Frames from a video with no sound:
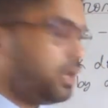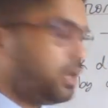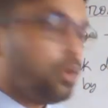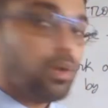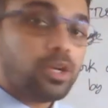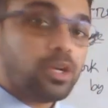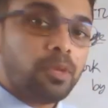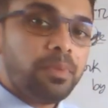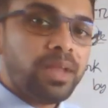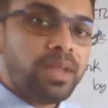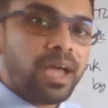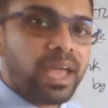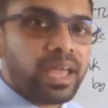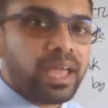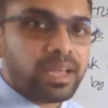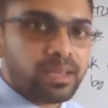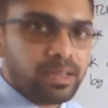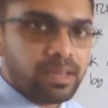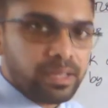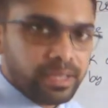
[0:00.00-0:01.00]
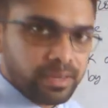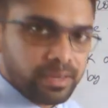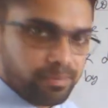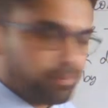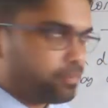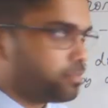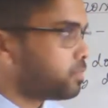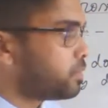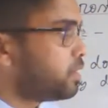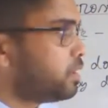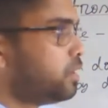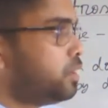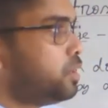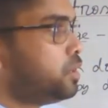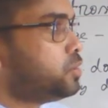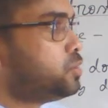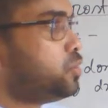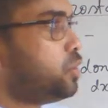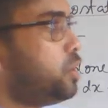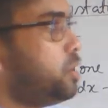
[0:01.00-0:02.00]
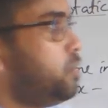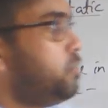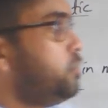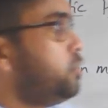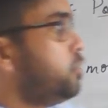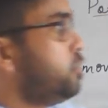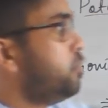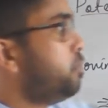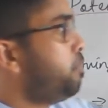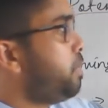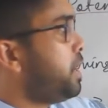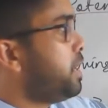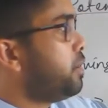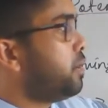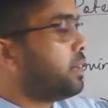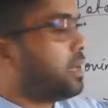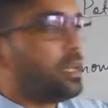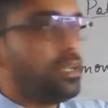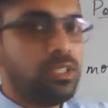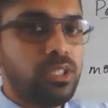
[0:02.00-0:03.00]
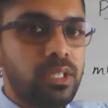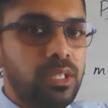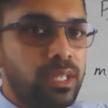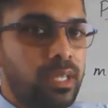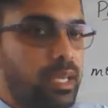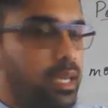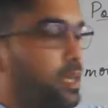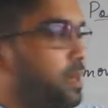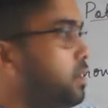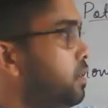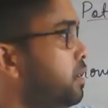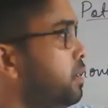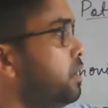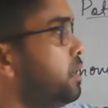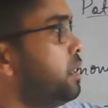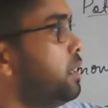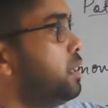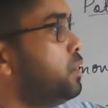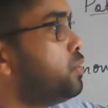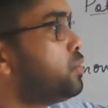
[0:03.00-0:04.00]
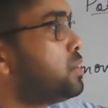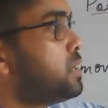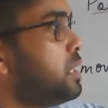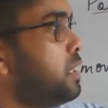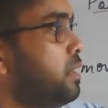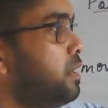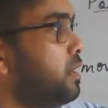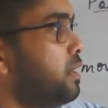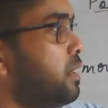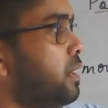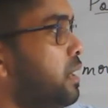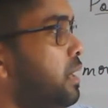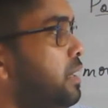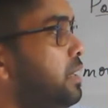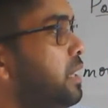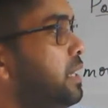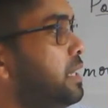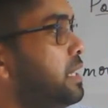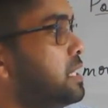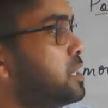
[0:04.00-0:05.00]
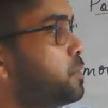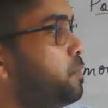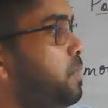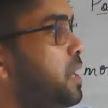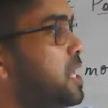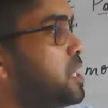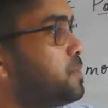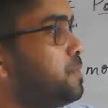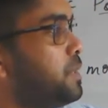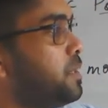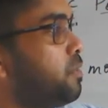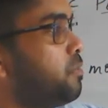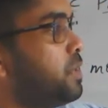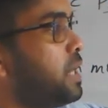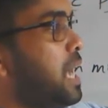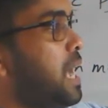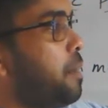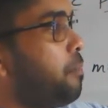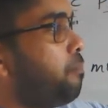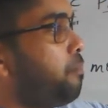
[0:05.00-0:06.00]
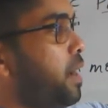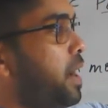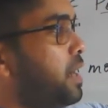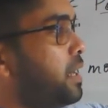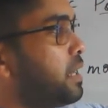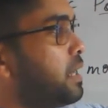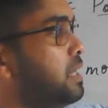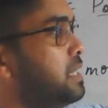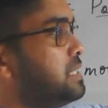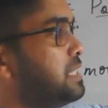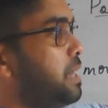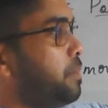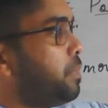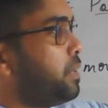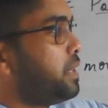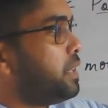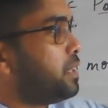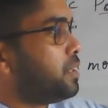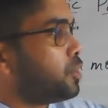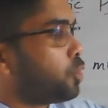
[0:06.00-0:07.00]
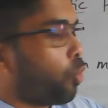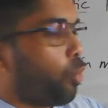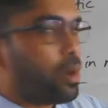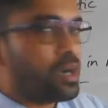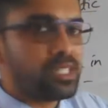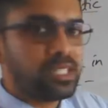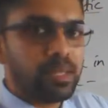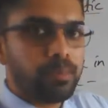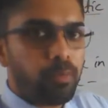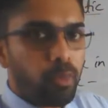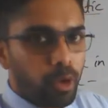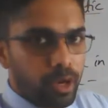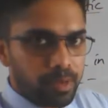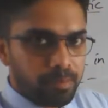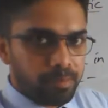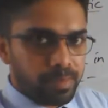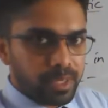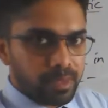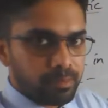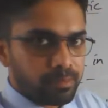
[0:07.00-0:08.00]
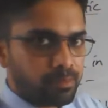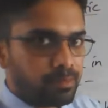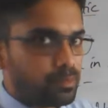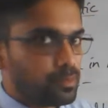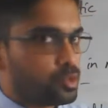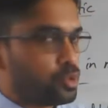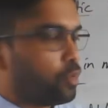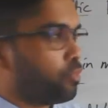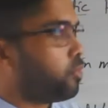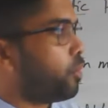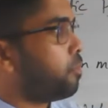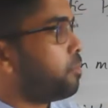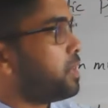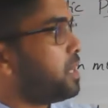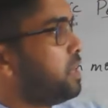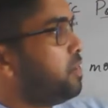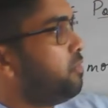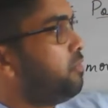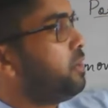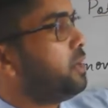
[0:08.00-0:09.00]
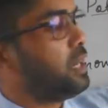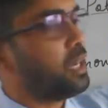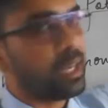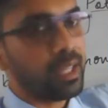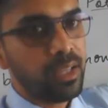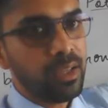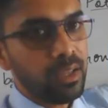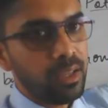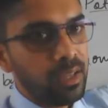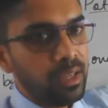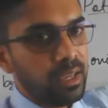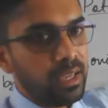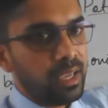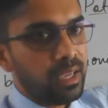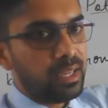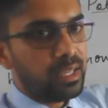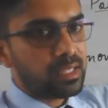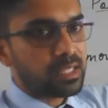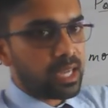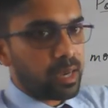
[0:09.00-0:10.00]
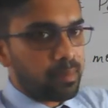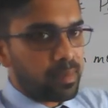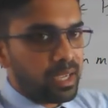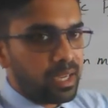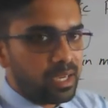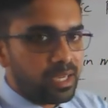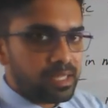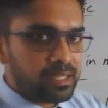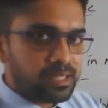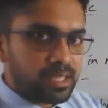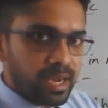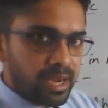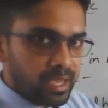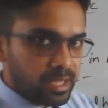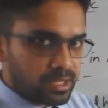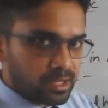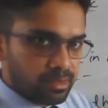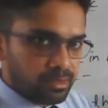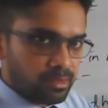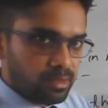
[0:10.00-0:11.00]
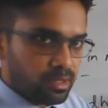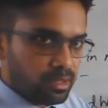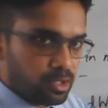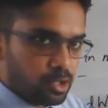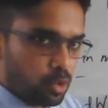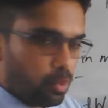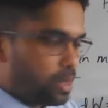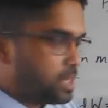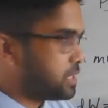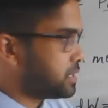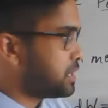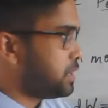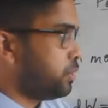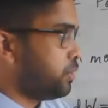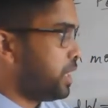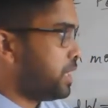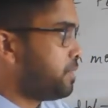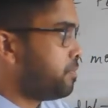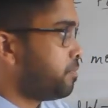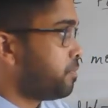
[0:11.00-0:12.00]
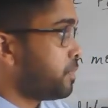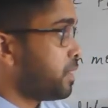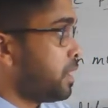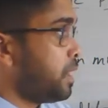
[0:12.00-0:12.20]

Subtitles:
Now what will be the angle here? So if you pay attention here, you see the displacement of the particle is happening towards the point P. So from infinity, it is coming in this direction, towards Q, right?